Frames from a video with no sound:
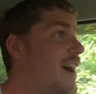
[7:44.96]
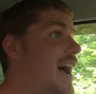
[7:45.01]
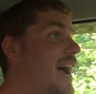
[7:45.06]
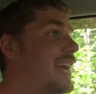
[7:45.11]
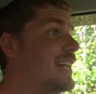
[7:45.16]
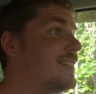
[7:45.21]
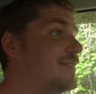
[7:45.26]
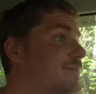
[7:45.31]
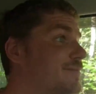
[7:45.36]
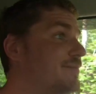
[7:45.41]

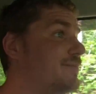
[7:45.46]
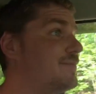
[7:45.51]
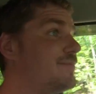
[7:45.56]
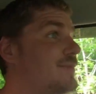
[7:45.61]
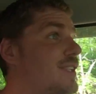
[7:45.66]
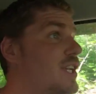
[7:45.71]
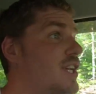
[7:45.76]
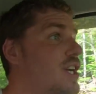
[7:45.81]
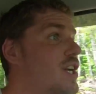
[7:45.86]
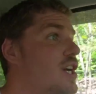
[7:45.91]
fine,
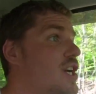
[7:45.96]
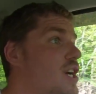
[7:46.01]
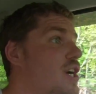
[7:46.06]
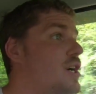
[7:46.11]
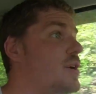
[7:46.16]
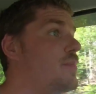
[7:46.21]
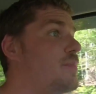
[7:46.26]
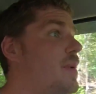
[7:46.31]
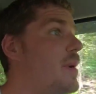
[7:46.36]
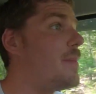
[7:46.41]

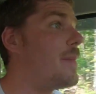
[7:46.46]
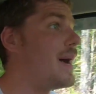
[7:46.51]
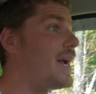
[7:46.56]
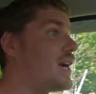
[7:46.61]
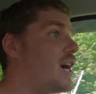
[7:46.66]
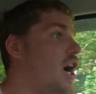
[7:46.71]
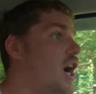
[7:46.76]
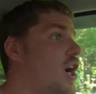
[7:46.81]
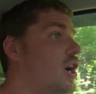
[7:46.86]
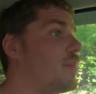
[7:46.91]
but my
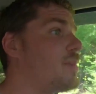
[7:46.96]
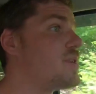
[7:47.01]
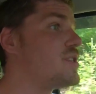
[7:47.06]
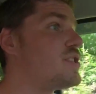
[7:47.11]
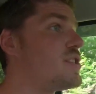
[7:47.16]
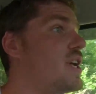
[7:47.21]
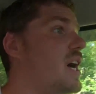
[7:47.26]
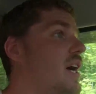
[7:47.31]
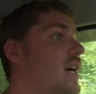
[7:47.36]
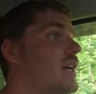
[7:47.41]
car will be
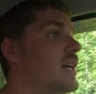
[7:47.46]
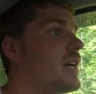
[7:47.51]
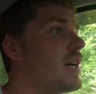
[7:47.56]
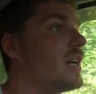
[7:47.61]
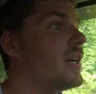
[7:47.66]
stuck.